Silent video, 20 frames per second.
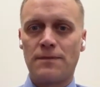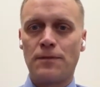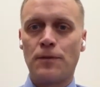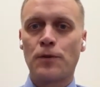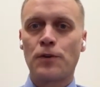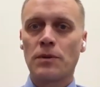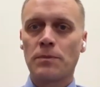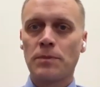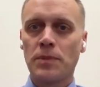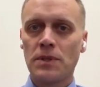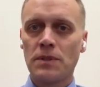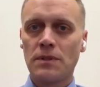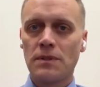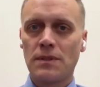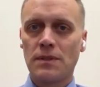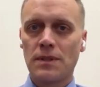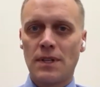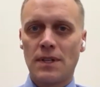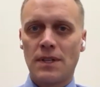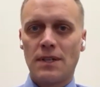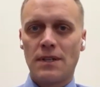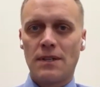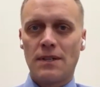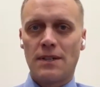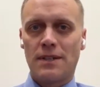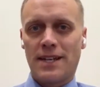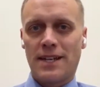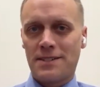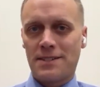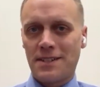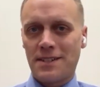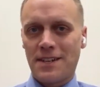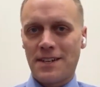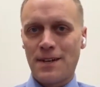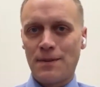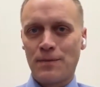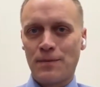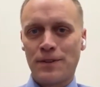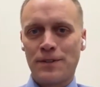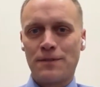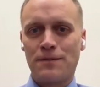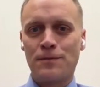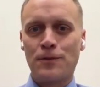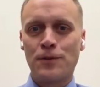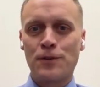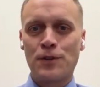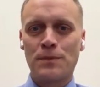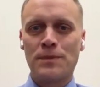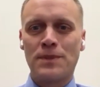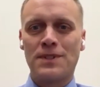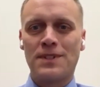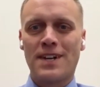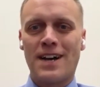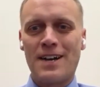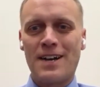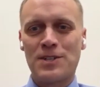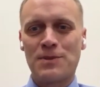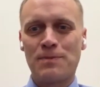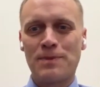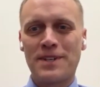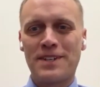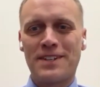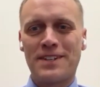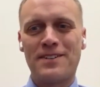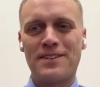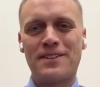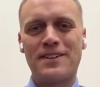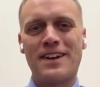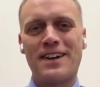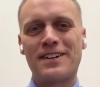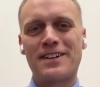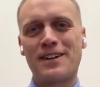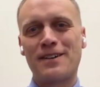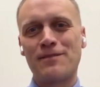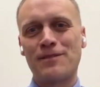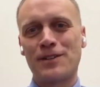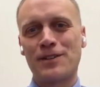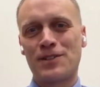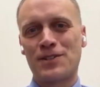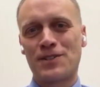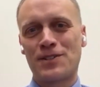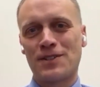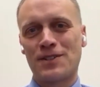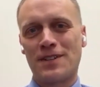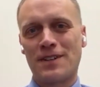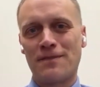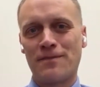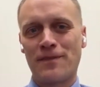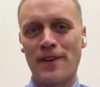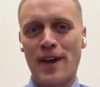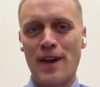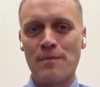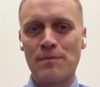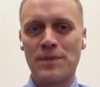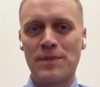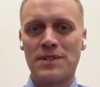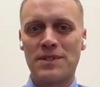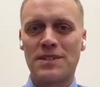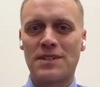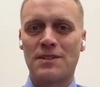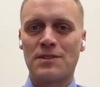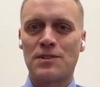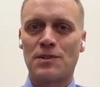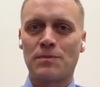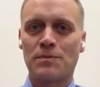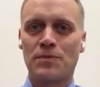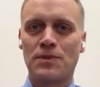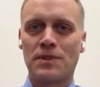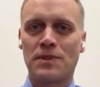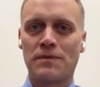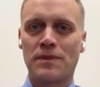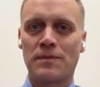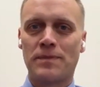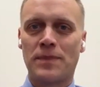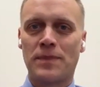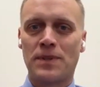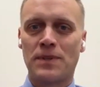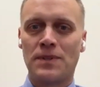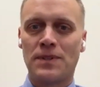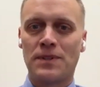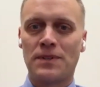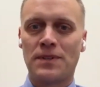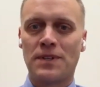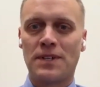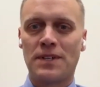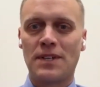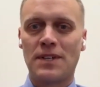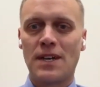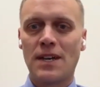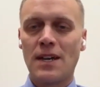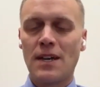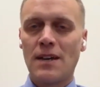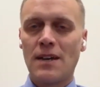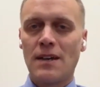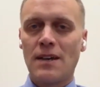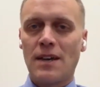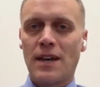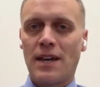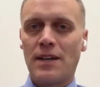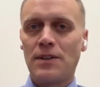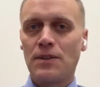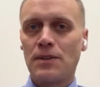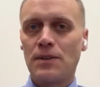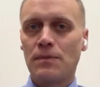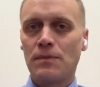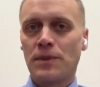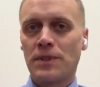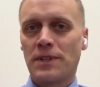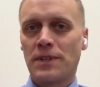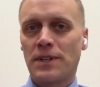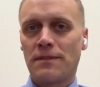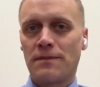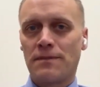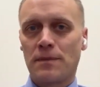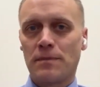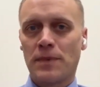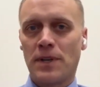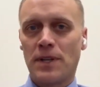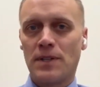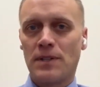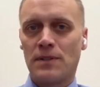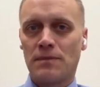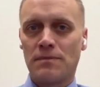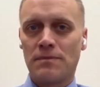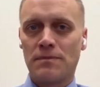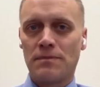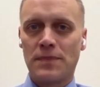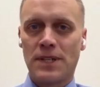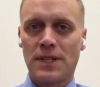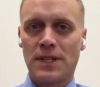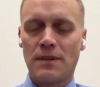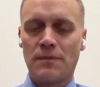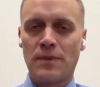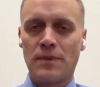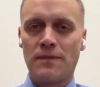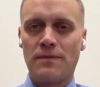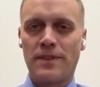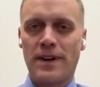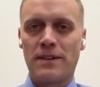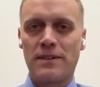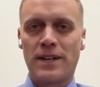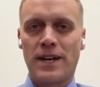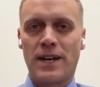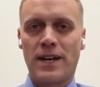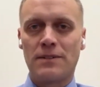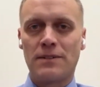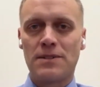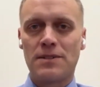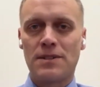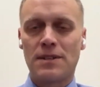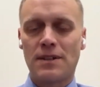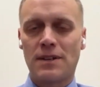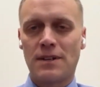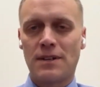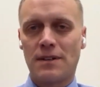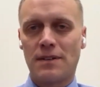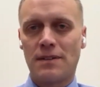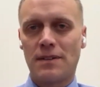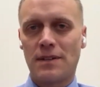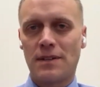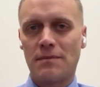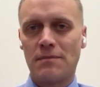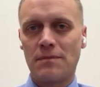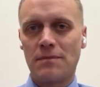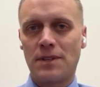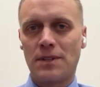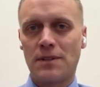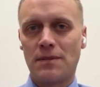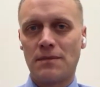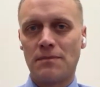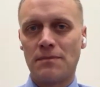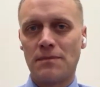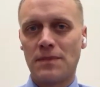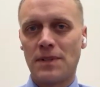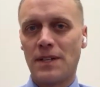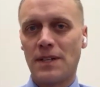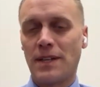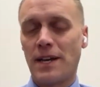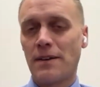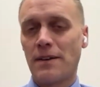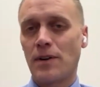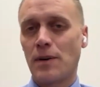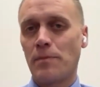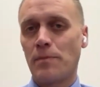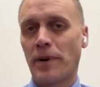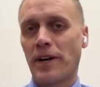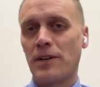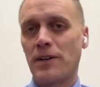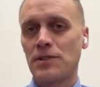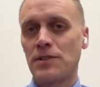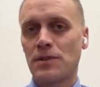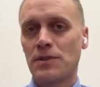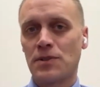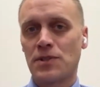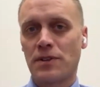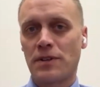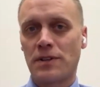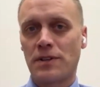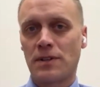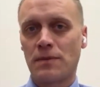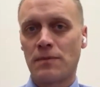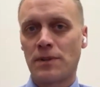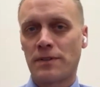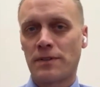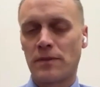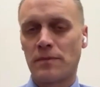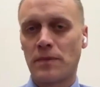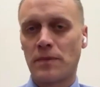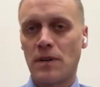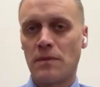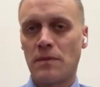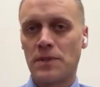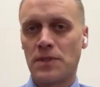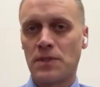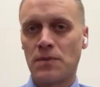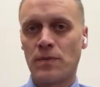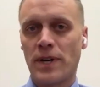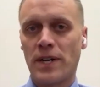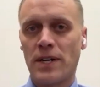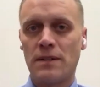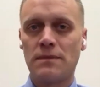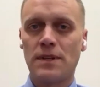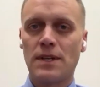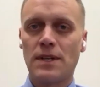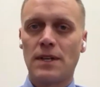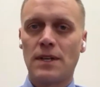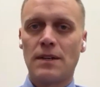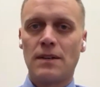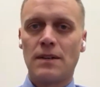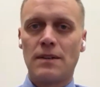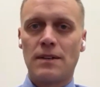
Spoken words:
affordable, and that's the key word, affordable, high-speed internet coverage so that families can support remote learning and or working from home. We found out that, a lot of our parents are starting to work from home as well.